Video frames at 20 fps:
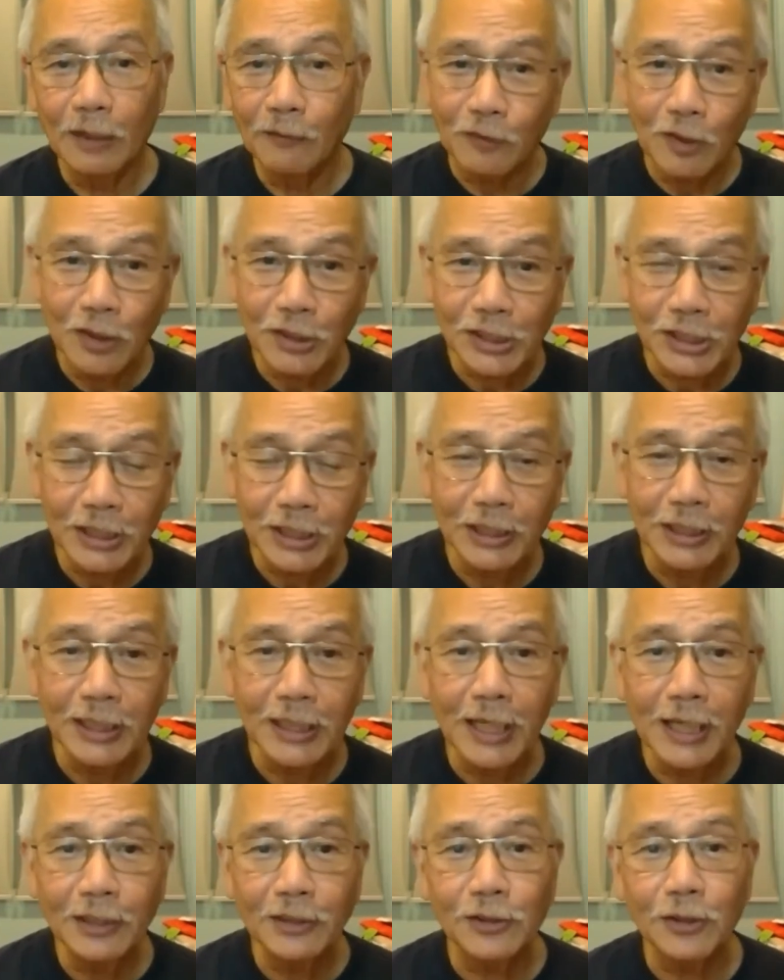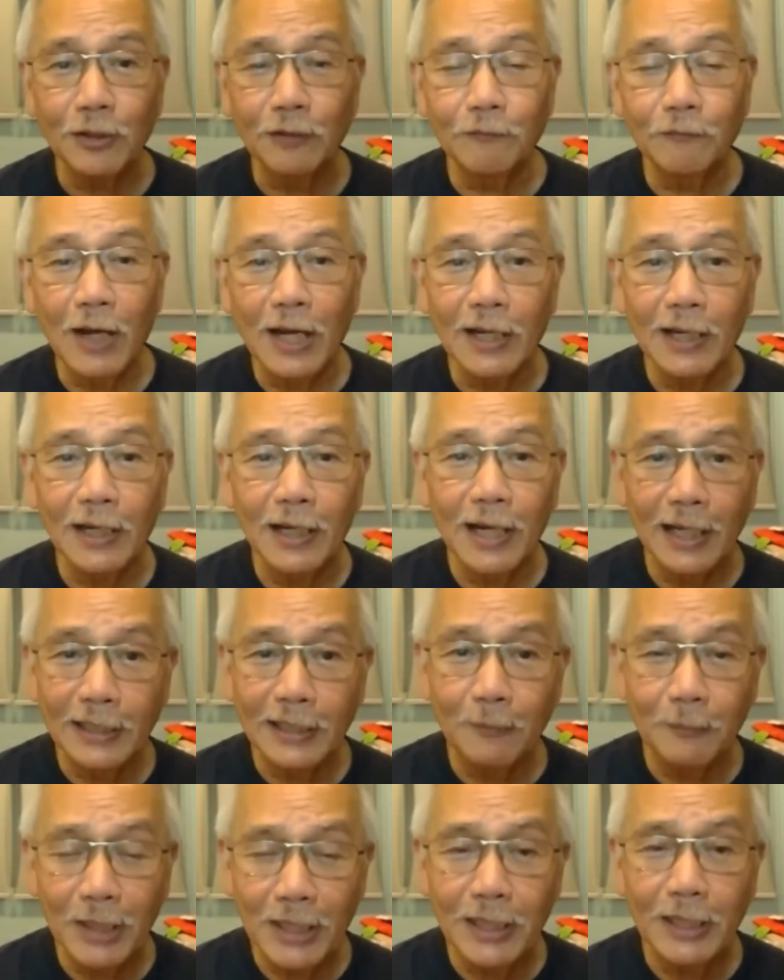And of course, in the case of uh,
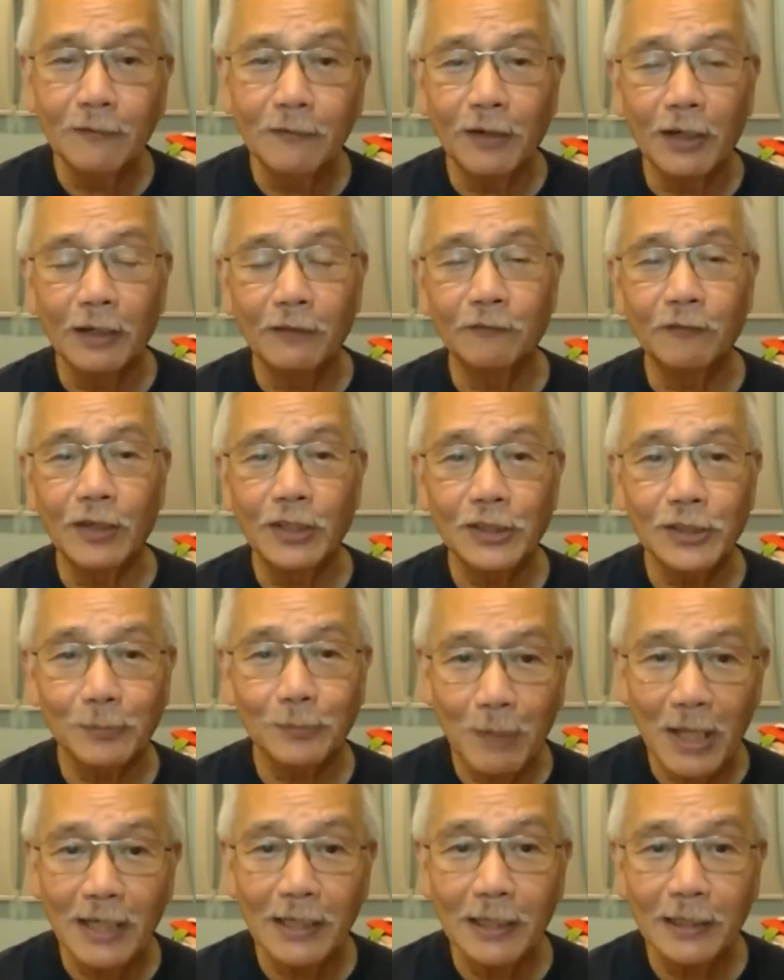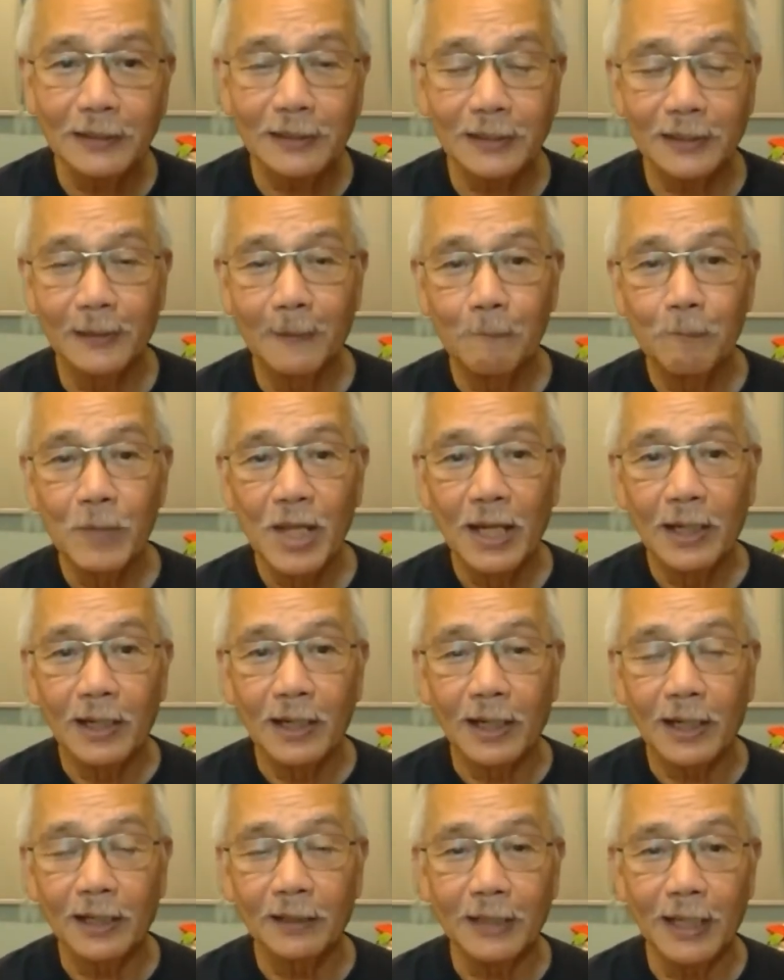Adam and Eve, our first parents,
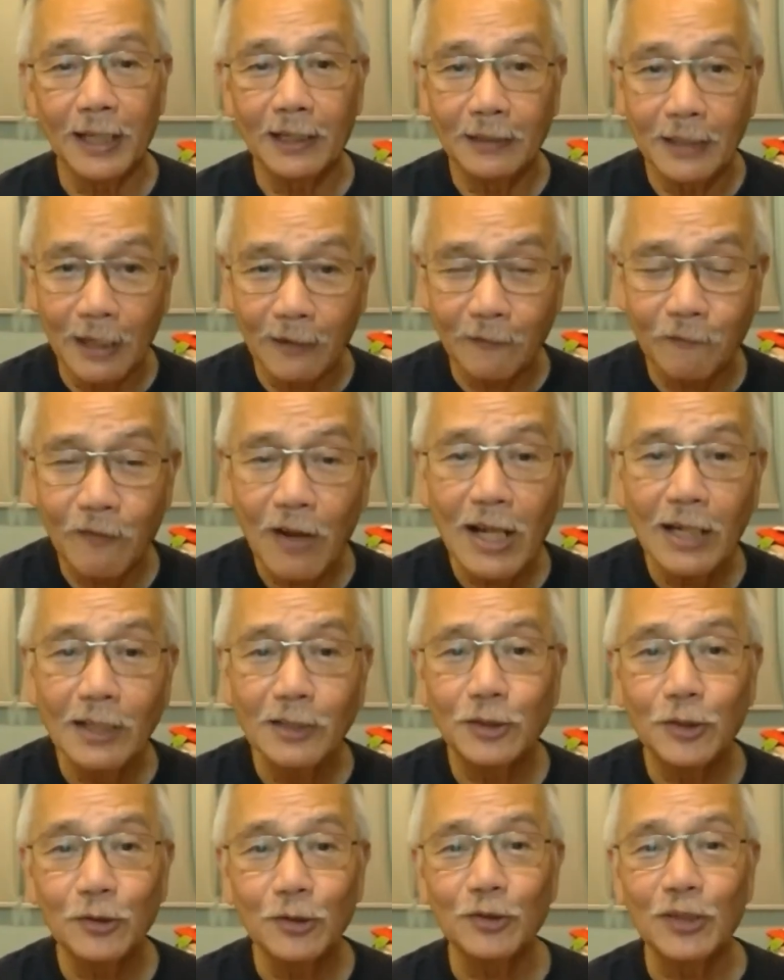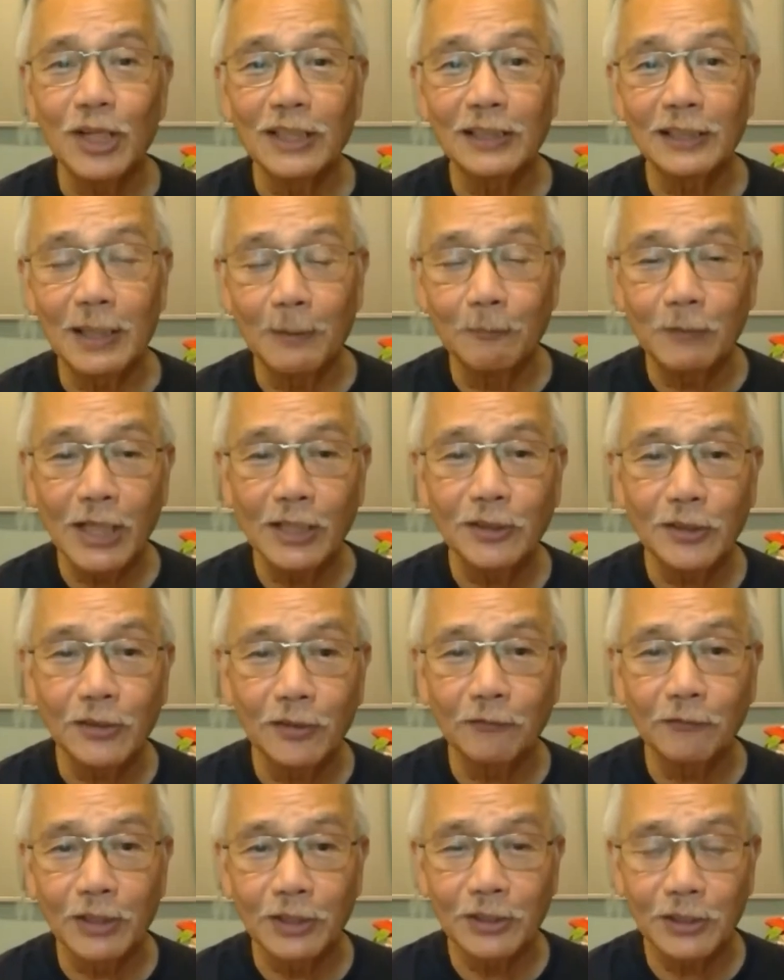uh, they, they fell due to the
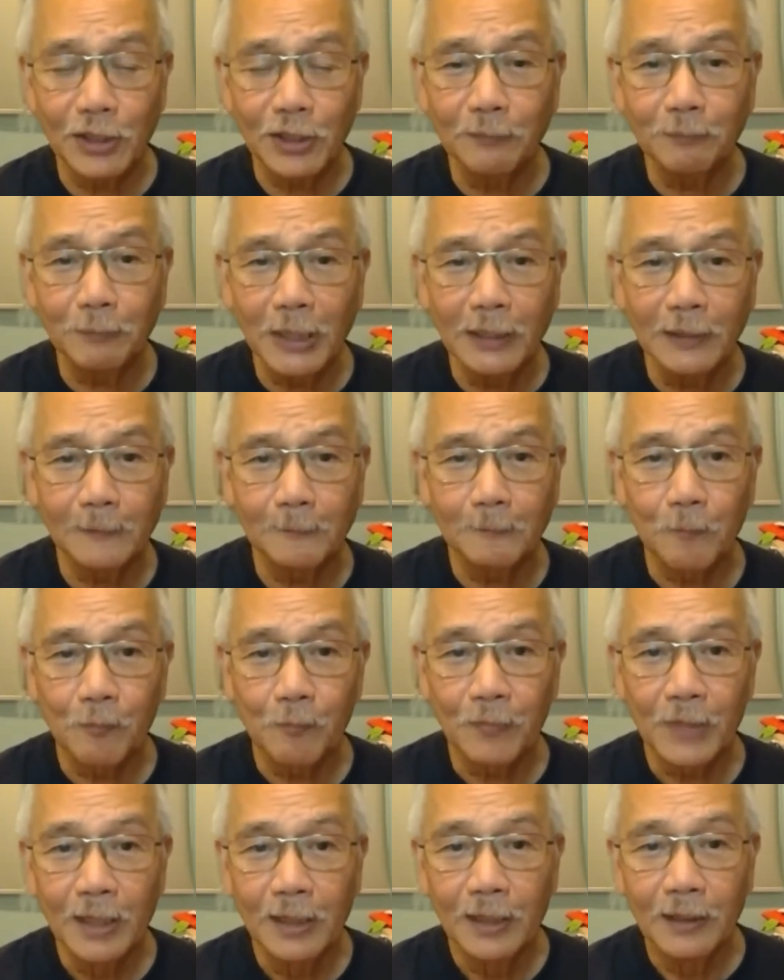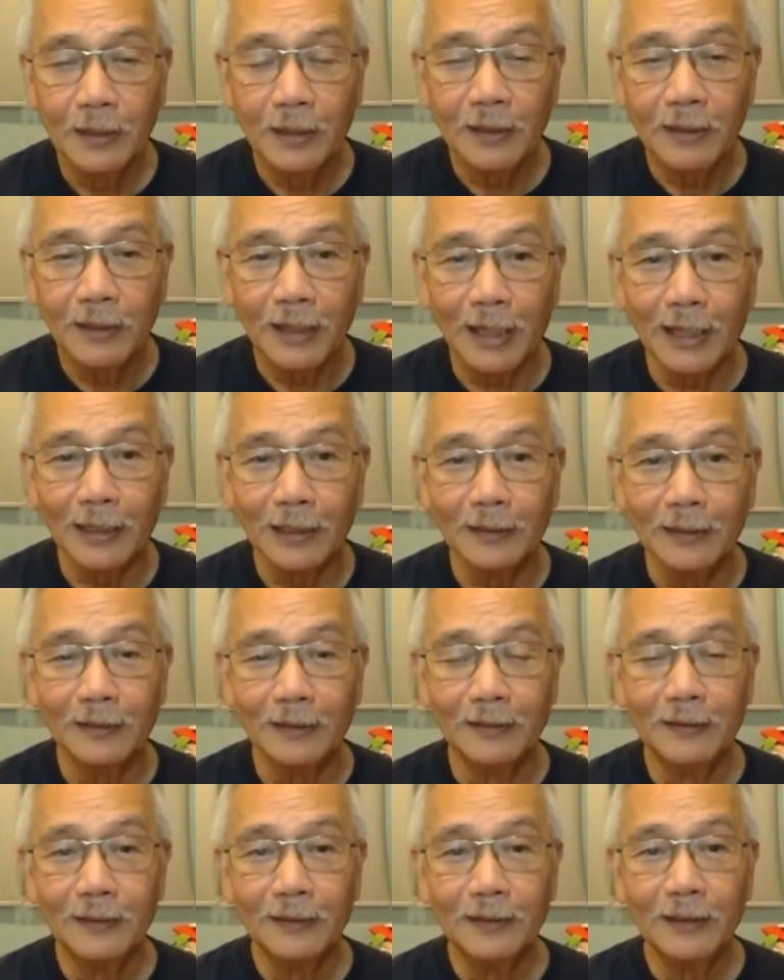temptation of the serpent.
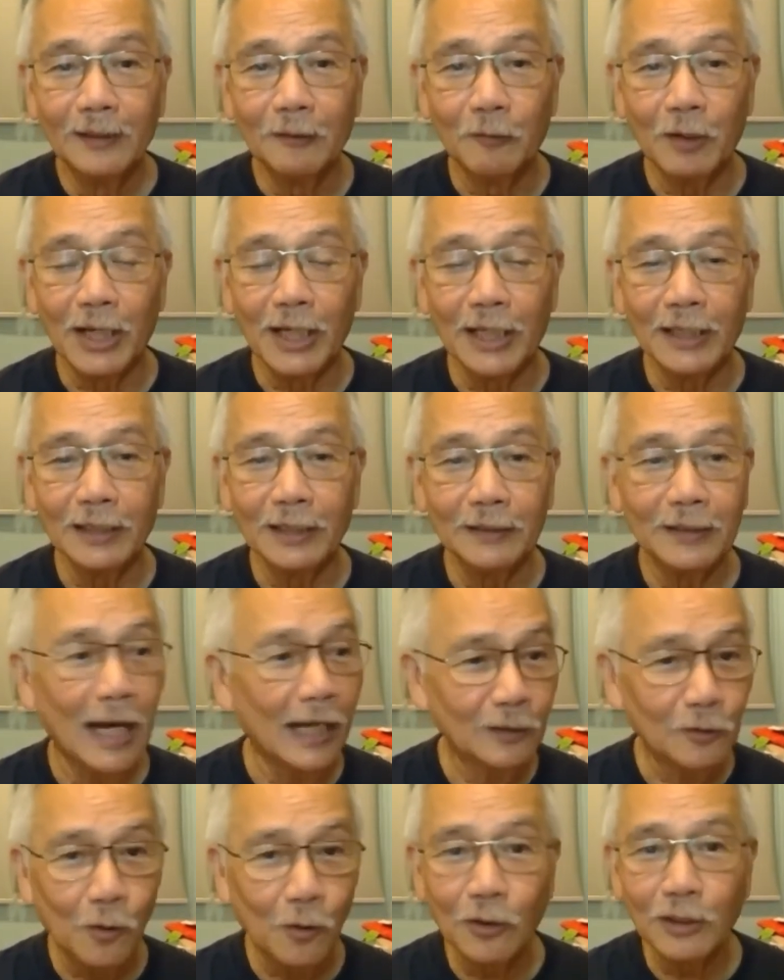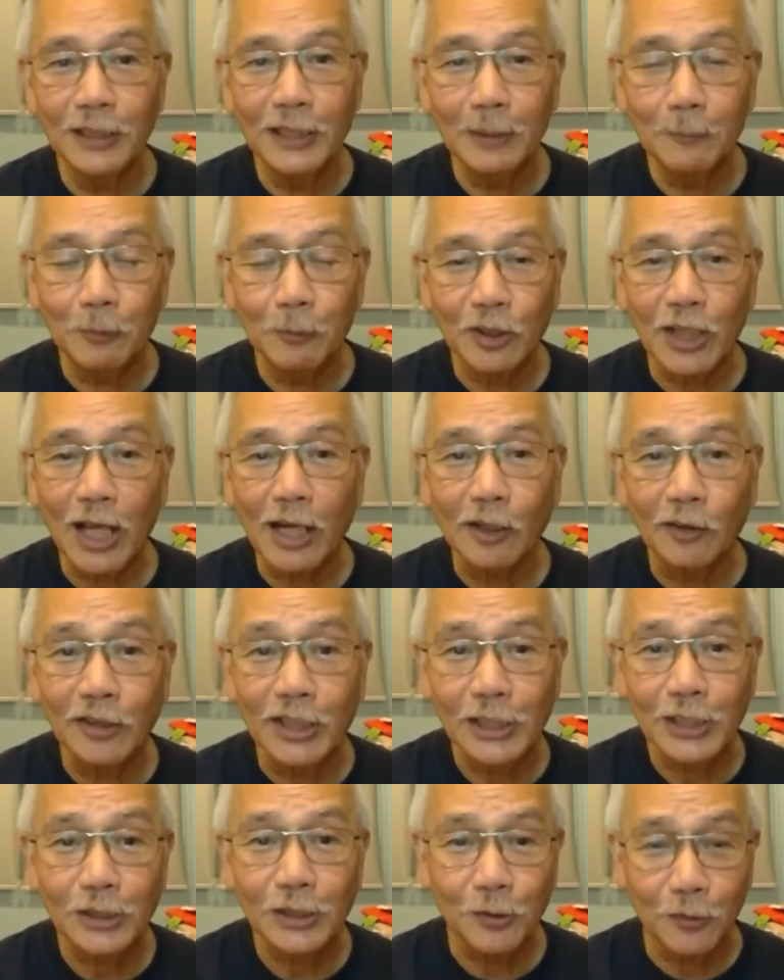And when God called the
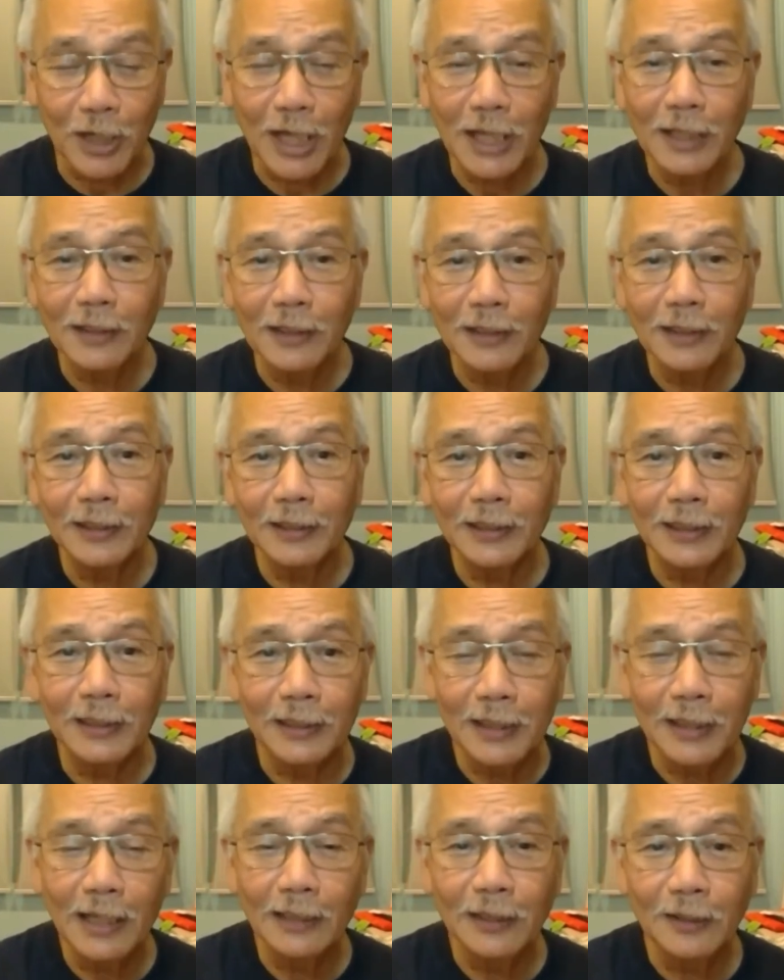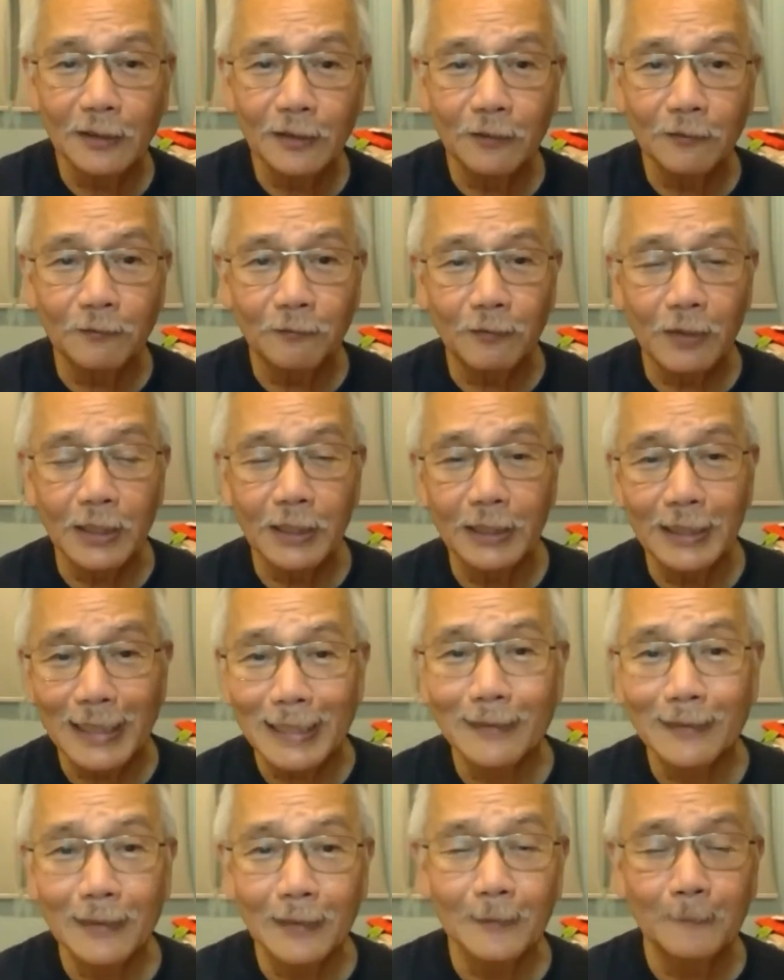protagonists together in the Garden of uh,
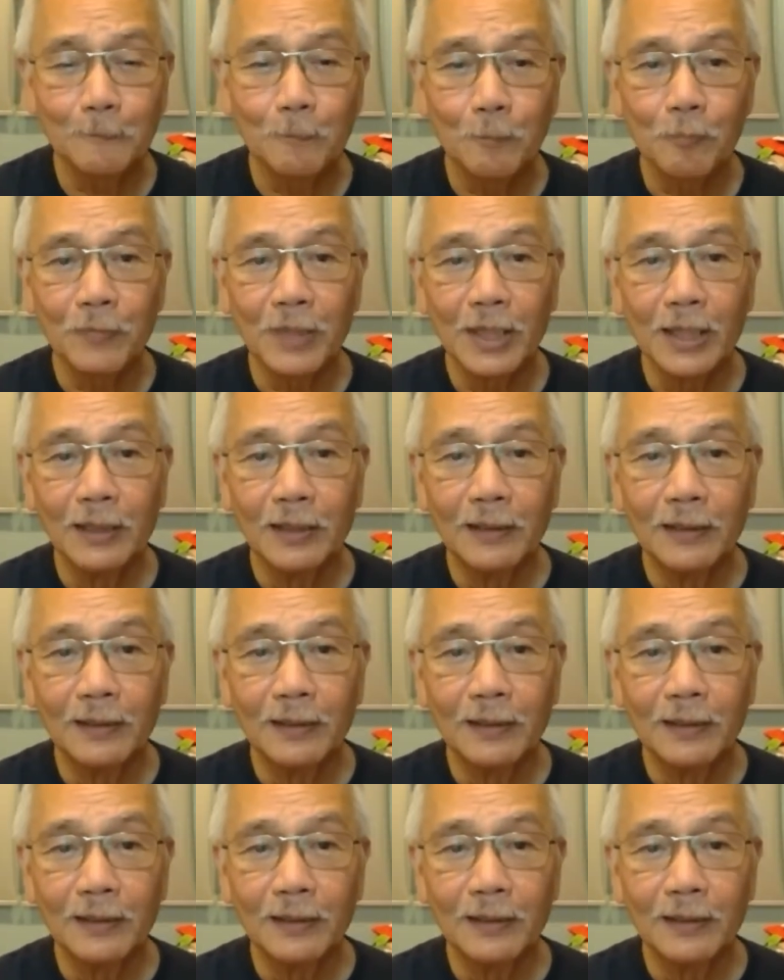Eden,